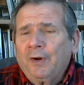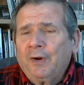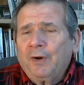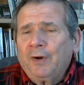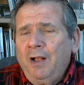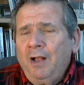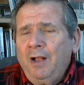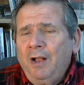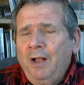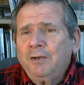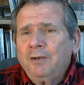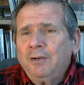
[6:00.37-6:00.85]

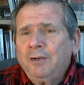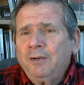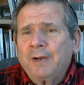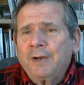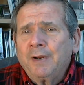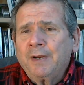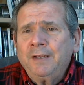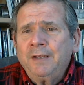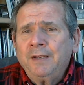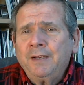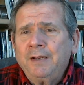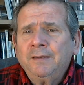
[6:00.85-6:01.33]

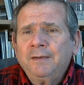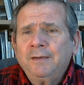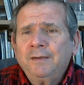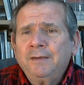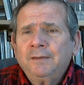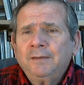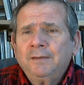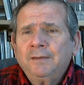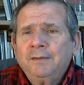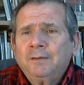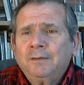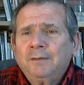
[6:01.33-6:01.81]
hungry,
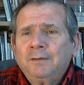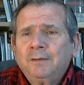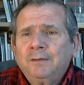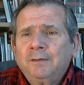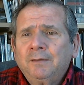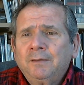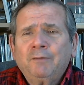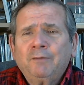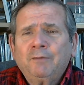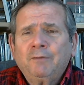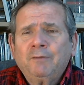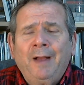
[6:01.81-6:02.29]

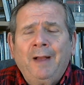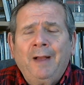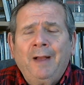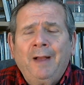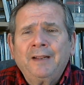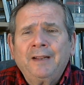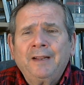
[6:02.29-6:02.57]
provided